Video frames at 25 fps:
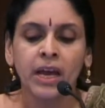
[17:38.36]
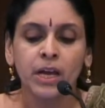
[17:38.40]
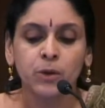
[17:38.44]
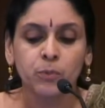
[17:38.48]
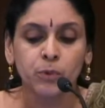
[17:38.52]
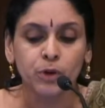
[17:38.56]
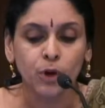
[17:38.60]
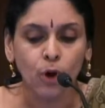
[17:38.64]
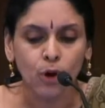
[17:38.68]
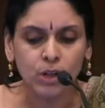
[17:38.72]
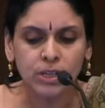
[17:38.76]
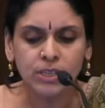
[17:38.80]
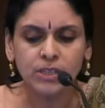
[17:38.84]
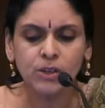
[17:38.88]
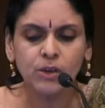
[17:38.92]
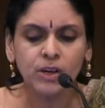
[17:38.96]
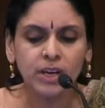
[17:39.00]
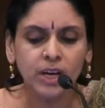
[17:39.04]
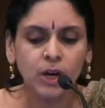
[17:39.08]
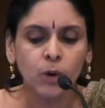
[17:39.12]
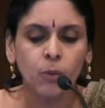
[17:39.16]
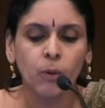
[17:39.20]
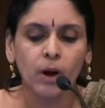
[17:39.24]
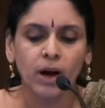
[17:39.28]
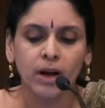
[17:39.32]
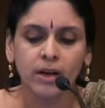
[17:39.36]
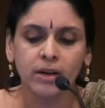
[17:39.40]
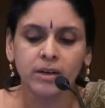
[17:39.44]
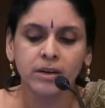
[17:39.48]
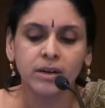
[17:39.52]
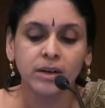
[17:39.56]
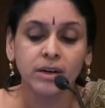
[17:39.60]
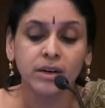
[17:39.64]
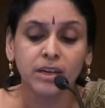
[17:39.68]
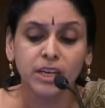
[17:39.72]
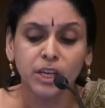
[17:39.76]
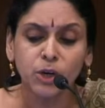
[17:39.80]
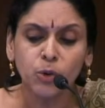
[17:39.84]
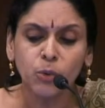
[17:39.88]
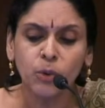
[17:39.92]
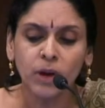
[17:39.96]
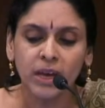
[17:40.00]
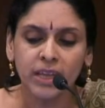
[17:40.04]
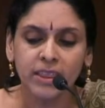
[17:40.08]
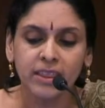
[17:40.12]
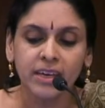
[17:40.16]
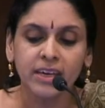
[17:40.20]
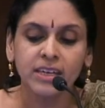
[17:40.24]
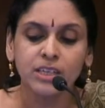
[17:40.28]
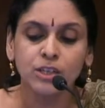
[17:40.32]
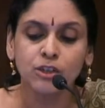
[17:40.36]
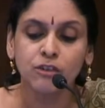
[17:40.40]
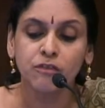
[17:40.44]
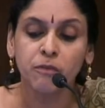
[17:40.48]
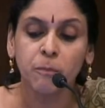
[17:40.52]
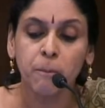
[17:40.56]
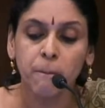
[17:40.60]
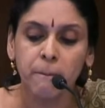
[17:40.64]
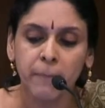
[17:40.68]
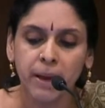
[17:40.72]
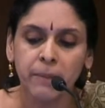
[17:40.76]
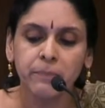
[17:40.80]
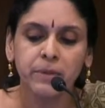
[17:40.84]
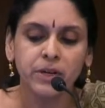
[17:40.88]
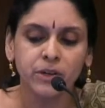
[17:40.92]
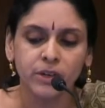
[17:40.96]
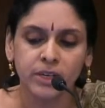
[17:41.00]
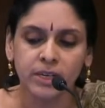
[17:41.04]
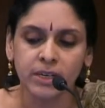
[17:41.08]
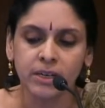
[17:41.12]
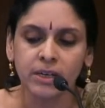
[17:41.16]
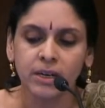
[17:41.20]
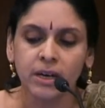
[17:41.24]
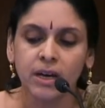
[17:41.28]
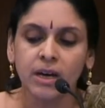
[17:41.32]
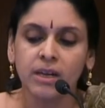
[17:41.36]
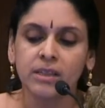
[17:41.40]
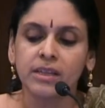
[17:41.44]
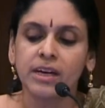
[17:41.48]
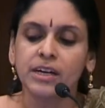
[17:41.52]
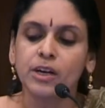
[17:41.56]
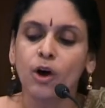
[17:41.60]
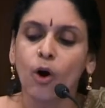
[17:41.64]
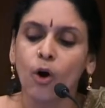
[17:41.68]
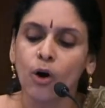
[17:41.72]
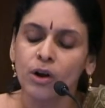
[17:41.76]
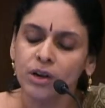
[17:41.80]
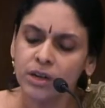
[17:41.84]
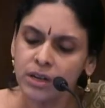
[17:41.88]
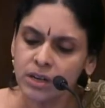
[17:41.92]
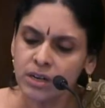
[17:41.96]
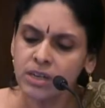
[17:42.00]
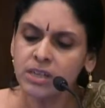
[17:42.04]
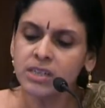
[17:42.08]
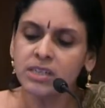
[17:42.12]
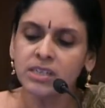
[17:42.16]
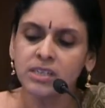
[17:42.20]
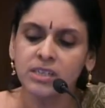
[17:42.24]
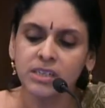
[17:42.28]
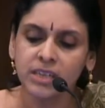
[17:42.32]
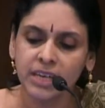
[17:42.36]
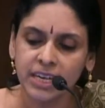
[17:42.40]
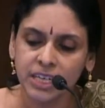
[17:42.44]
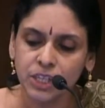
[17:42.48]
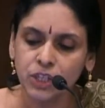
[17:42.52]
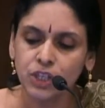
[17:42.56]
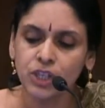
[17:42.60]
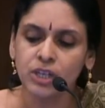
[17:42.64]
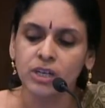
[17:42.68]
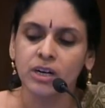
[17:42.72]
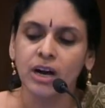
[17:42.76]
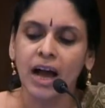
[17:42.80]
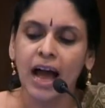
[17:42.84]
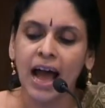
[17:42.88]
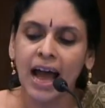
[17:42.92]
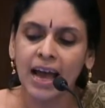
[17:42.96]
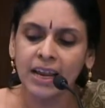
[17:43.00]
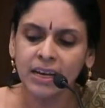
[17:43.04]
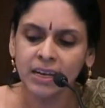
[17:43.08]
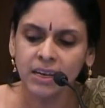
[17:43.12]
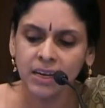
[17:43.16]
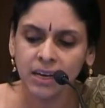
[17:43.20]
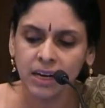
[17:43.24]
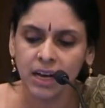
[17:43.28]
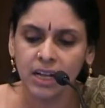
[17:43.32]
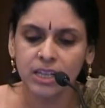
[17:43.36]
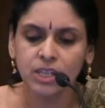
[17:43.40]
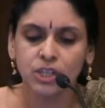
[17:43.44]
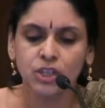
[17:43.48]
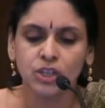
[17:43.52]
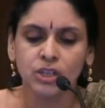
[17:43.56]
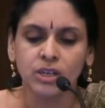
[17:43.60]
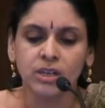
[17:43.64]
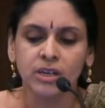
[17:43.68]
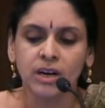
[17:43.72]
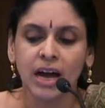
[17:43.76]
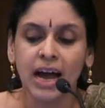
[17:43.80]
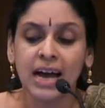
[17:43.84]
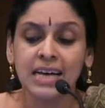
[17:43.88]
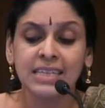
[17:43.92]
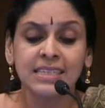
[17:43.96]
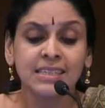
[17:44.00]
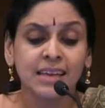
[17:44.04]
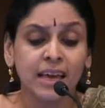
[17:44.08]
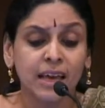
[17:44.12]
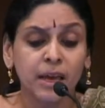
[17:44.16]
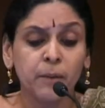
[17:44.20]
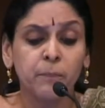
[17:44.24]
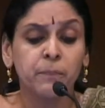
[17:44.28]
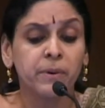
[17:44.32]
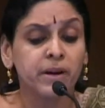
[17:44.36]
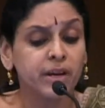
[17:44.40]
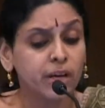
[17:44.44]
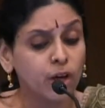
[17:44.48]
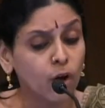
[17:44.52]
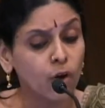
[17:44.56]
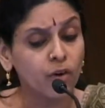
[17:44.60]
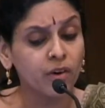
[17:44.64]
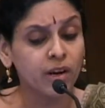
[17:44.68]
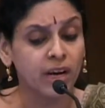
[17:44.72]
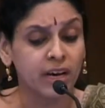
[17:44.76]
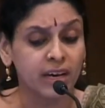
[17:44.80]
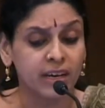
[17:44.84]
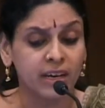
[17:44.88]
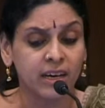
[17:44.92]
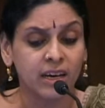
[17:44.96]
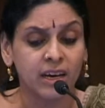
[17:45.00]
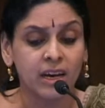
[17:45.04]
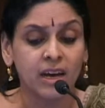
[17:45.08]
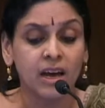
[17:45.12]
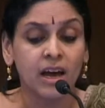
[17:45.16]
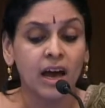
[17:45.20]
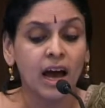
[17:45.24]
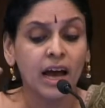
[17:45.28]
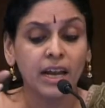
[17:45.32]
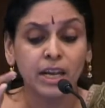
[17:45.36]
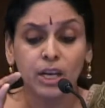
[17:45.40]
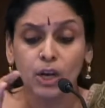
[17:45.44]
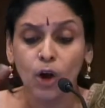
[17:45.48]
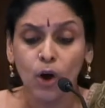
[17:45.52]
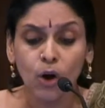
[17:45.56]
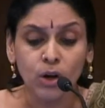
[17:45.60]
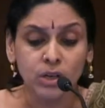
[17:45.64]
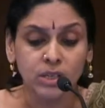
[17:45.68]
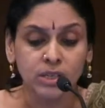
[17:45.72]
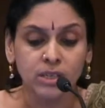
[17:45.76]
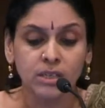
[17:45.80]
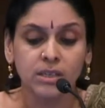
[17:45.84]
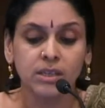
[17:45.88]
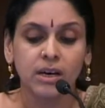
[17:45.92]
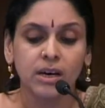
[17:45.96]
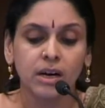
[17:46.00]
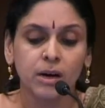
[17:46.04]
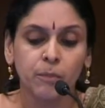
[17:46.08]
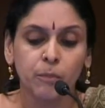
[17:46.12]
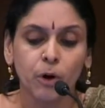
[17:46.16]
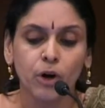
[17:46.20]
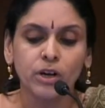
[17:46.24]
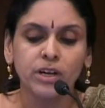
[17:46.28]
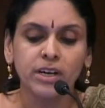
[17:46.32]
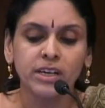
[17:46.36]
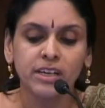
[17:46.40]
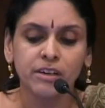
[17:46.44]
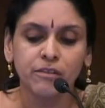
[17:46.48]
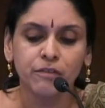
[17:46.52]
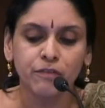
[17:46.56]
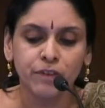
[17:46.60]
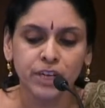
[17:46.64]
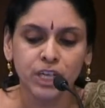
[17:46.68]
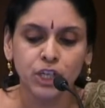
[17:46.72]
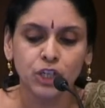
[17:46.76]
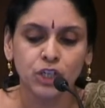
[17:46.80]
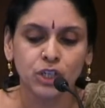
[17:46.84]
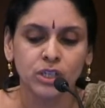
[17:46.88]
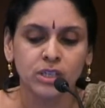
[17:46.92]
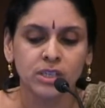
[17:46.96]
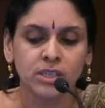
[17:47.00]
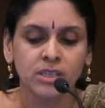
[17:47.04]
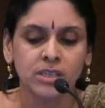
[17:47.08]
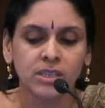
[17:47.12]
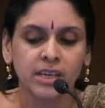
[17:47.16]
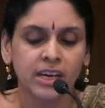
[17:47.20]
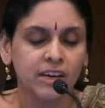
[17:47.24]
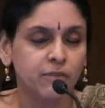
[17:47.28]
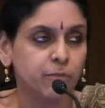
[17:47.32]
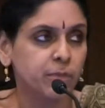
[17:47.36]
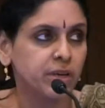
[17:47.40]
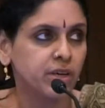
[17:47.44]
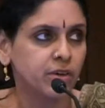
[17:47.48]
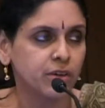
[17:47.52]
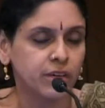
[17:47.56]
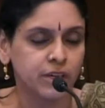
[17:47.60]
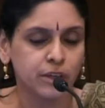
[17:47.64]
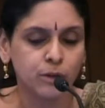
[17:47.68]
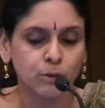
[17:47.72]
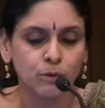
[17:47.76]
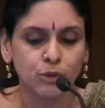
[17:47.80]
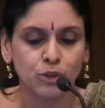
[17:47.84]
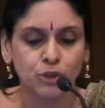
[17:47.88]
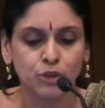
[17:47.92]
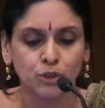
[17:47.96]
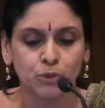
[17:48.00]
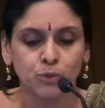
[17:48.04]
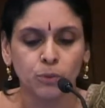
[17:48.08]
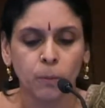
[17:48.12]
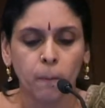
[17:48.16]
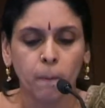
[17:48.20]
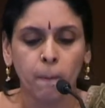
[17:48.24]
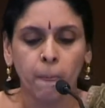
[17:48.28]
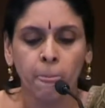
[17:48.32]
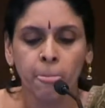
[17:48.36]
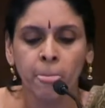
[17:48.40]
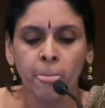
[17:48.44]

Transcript: It would also require a new ethics of memory that honors nature and culture as a priori and not the commodity fictions they have been reduced to.